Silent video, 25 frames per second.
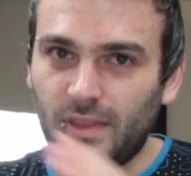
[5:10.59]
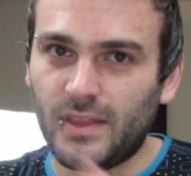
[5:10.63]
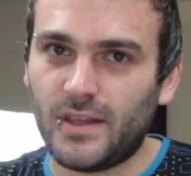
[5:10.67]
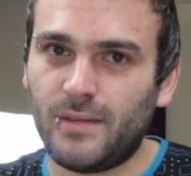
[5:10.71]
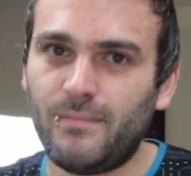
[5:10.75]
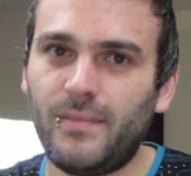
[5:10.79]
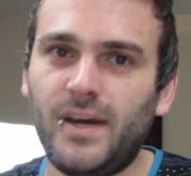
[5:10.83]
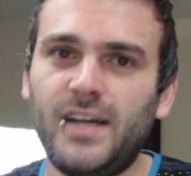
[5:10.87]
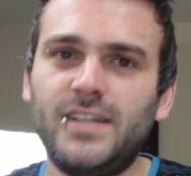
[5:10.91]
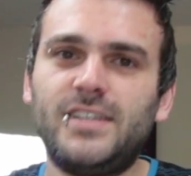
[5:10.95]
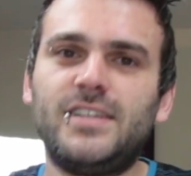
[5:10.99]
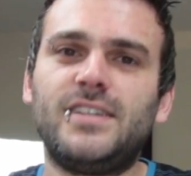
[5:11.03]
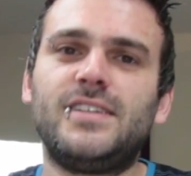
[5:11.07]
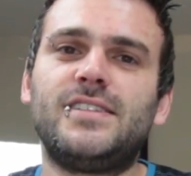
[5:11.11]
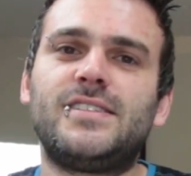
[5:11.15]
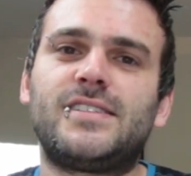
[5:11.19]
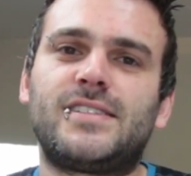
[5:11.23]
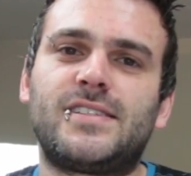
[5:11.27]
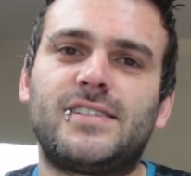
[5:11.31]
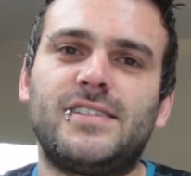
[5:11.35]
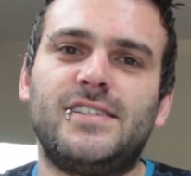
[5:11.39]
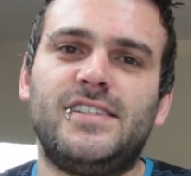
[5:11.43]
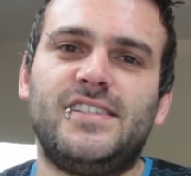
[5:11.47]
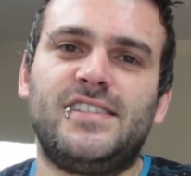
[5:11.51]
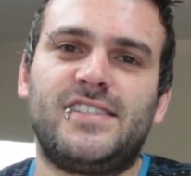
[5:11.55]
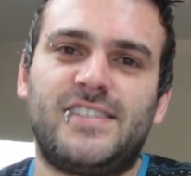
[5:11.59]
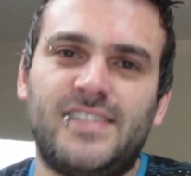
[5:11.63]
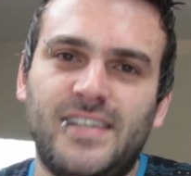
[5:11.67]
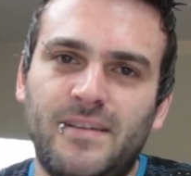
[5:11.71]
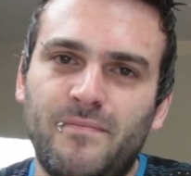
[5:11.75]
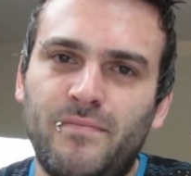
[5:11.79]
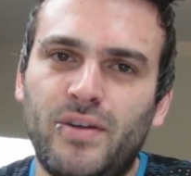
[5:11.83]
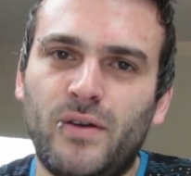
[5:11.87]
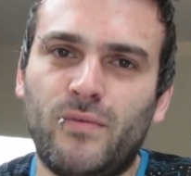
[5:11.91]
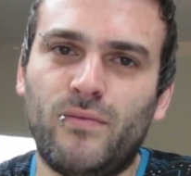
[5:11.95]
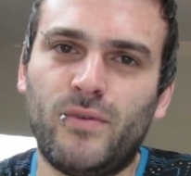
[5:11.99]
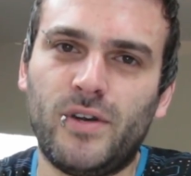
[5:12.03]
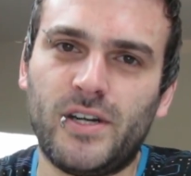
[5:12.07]
The modulus in
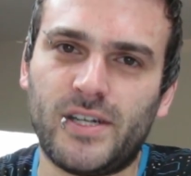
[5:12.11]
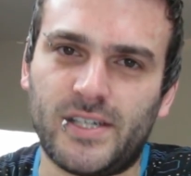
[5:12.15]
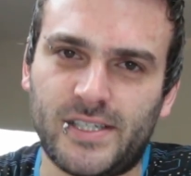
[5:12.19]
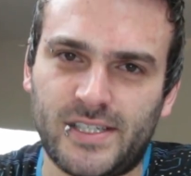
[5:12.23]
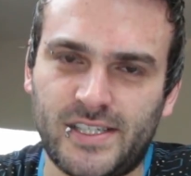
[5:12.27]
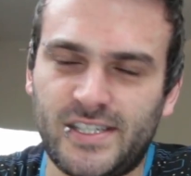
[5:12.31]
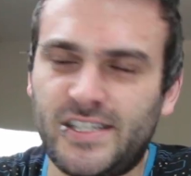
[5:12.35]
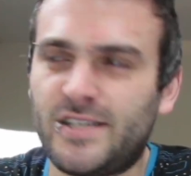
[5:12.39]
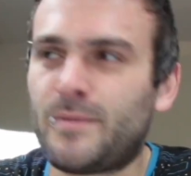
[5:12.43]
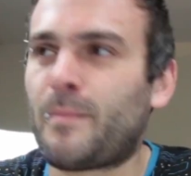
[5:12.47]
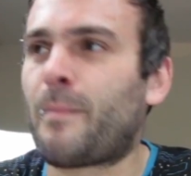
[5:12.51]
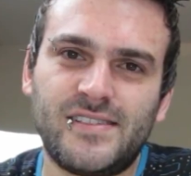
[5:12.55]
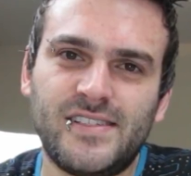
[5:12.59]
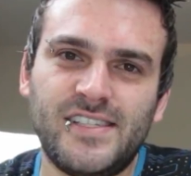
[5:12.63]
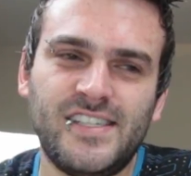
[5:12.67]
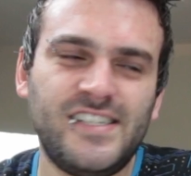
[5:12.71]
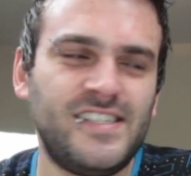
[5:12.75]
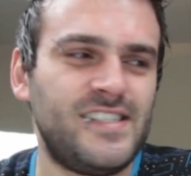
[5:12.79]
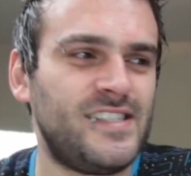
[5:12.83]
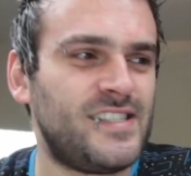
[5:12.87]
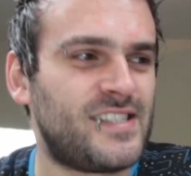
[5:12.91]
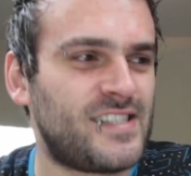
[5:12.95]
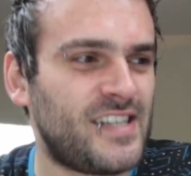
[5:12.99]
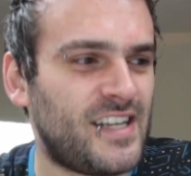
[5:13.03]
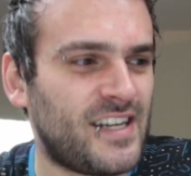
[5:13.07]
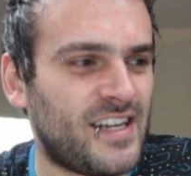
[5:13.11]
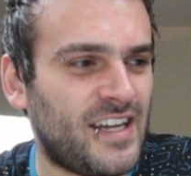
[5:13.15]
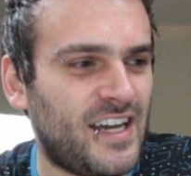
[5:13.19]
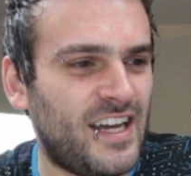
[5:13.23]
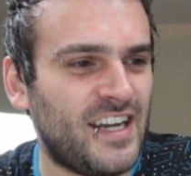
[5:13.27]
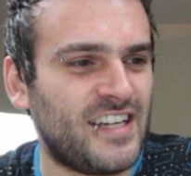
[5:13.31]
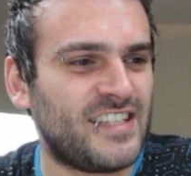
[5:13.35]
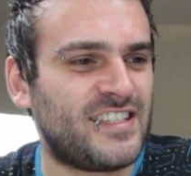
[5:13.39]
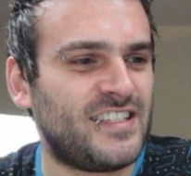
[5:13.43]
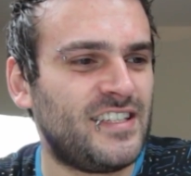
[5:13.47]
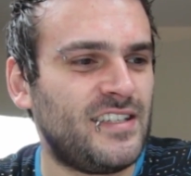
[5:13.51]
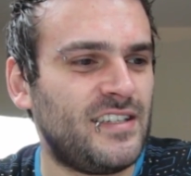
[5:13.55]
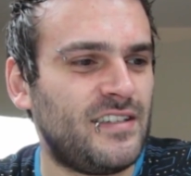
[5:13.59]
simple words. The easiest
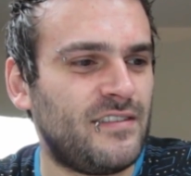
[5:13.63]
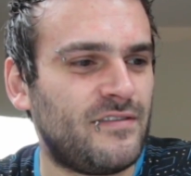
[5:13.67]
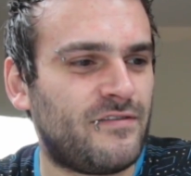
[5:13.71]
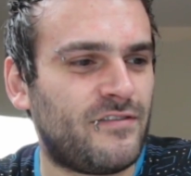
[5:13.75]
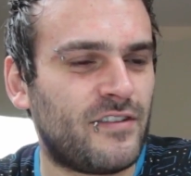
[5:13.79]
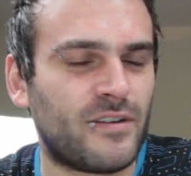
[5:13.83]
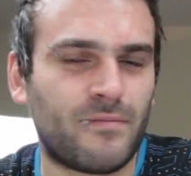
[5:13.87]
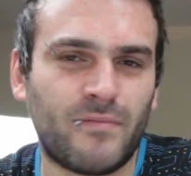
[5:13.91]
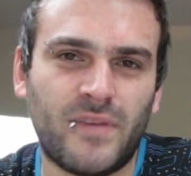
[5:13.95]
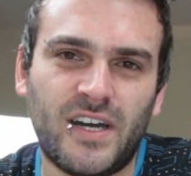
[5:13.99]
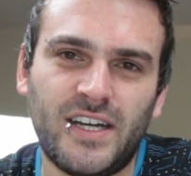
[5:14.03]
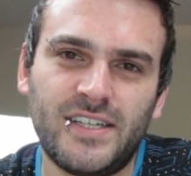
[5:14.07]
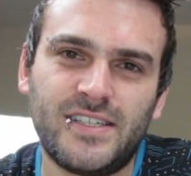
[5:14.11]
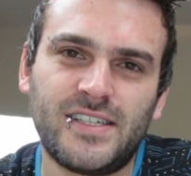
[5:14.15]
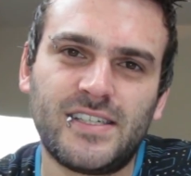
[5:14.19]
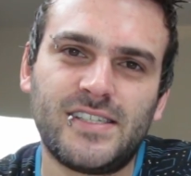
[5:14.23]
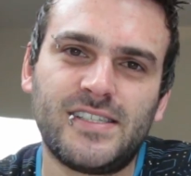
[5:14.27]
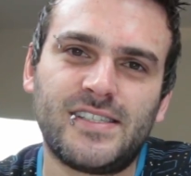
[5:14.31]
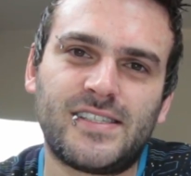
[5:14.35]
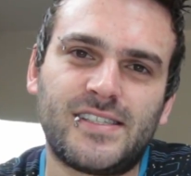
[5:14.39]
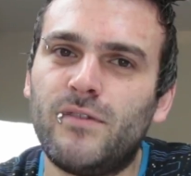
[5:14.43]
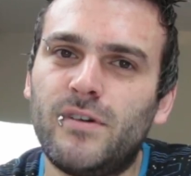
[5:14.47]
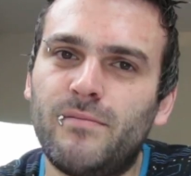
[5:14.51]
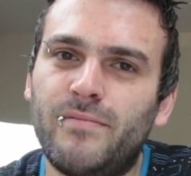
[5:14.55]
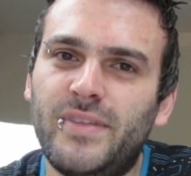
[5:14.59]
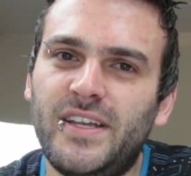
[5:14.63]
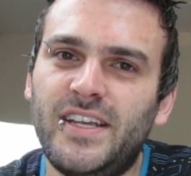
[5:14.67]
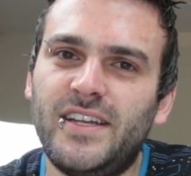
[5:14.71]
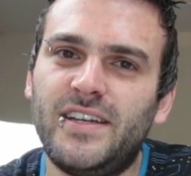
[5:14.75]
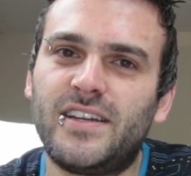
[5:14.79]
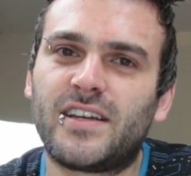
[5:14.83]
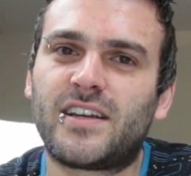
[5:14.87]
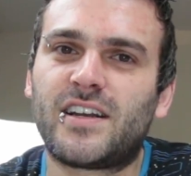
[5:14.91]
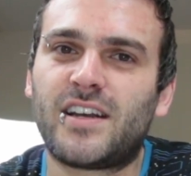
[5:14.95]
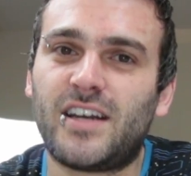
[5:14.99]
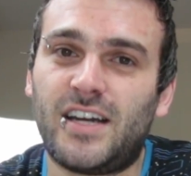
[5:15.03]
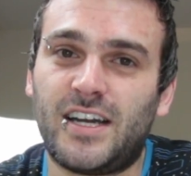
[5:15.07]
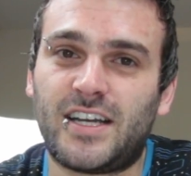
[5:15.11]
analogy for modulus would be
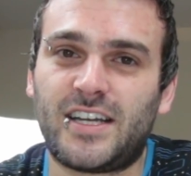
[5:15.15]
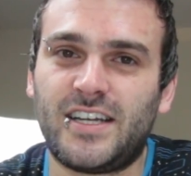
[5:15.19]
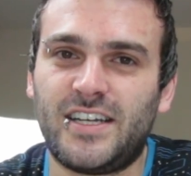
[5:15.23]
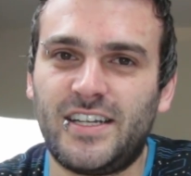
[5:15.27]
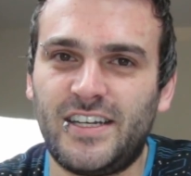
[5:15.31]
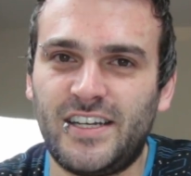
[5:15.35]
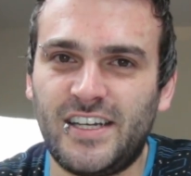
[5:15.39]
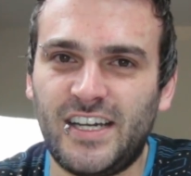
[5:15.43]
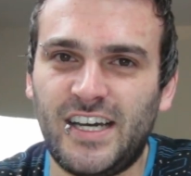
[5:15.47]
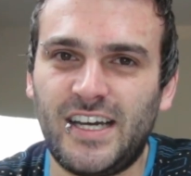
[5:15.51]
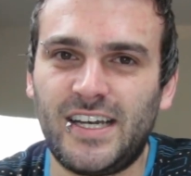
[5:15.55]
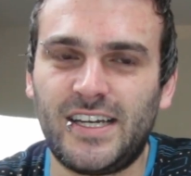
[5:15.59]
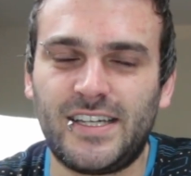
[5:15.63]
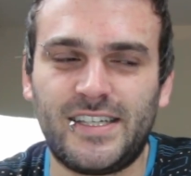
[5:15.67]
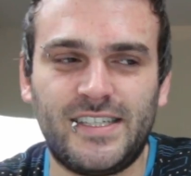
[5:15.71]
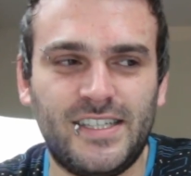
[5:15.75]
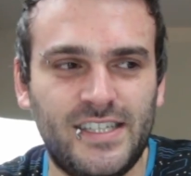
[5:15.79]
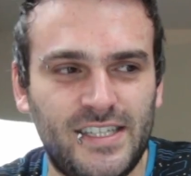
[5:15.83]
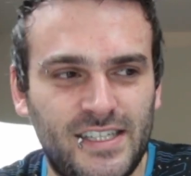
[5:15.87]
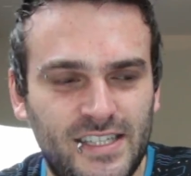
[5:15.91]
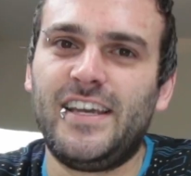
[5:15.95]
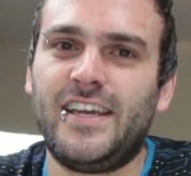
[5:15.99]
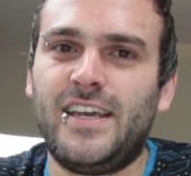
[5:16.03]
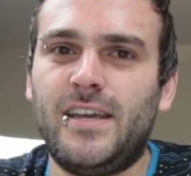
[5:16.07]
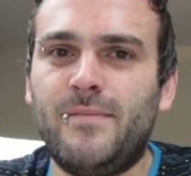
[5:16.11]
the clock analogy.